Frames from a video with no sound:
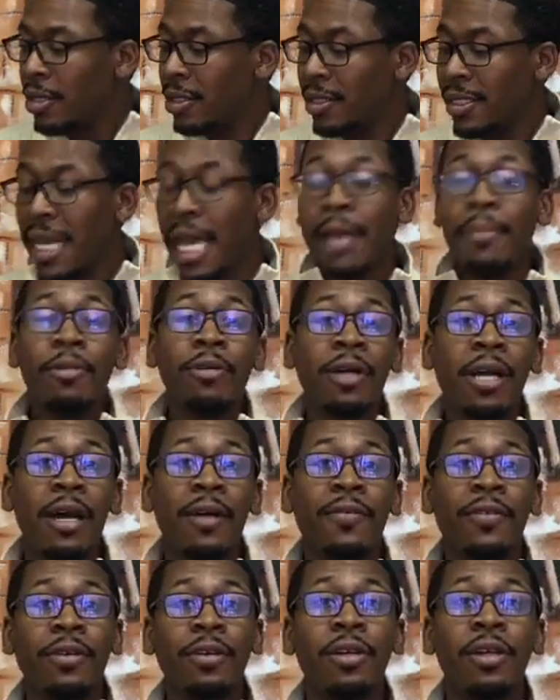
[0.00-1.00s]
table
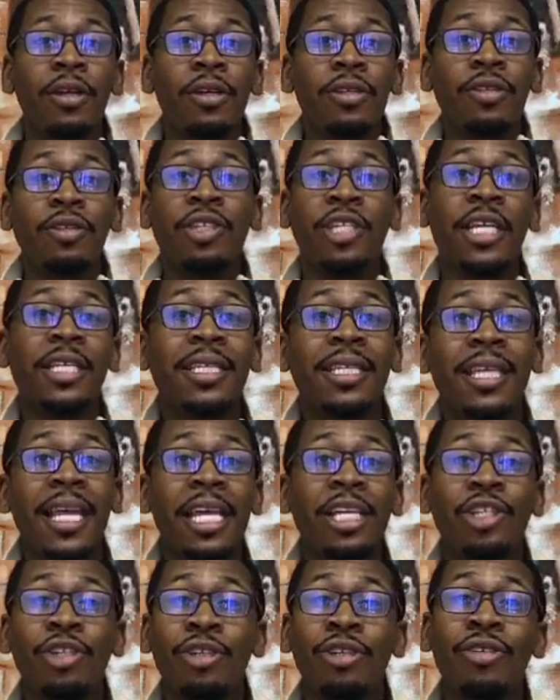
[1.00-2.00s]
cover. So just in
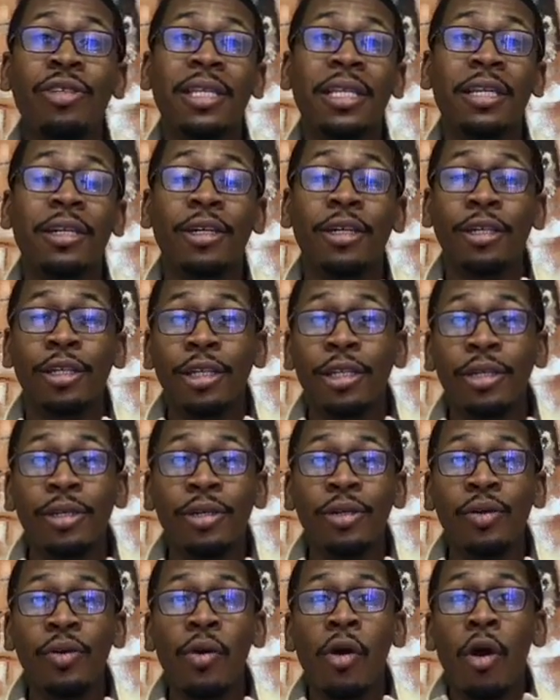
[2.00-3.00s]
case you're using
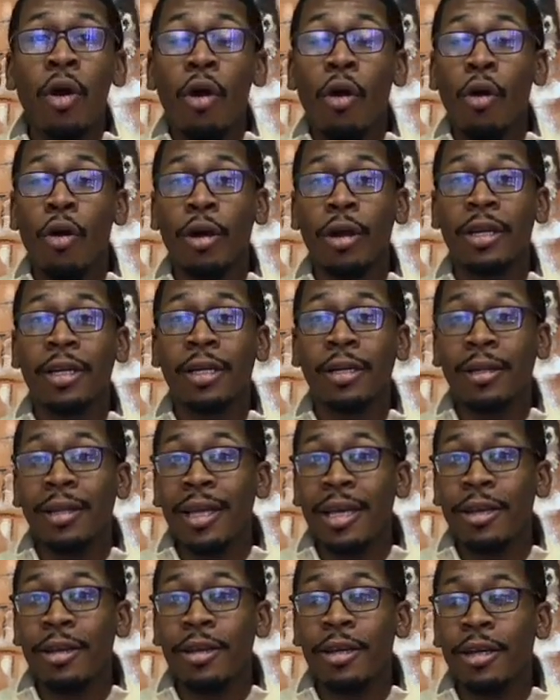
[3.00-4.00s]
glue or
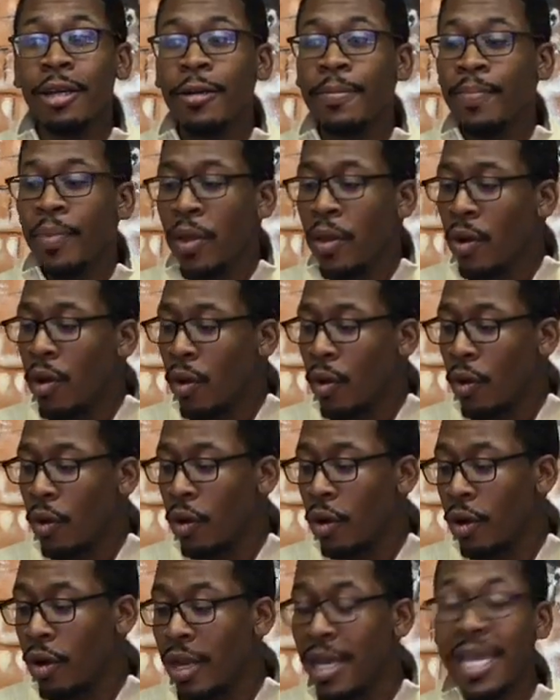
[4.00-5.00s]
glitter
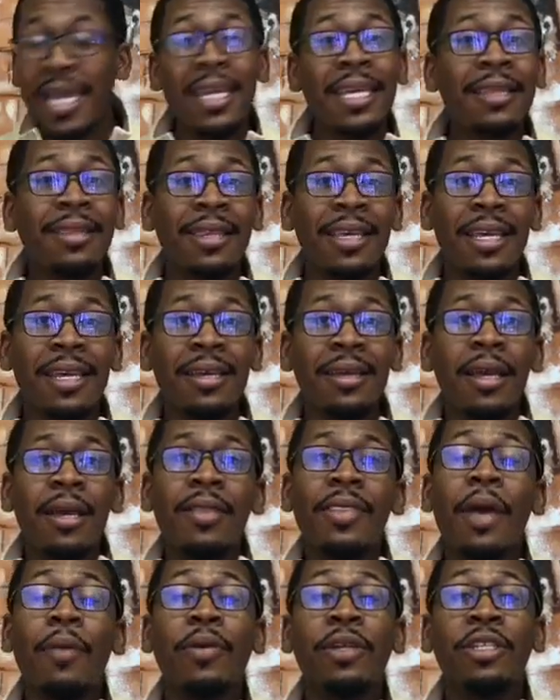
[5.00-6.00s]
or anything
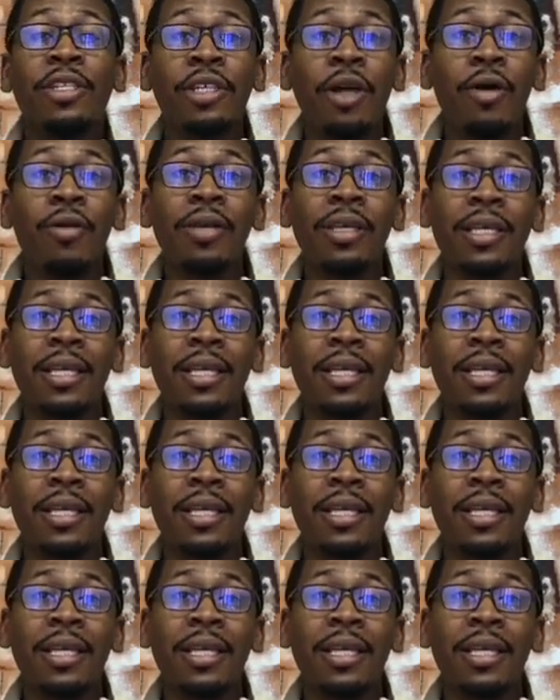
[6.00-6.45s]
that we don't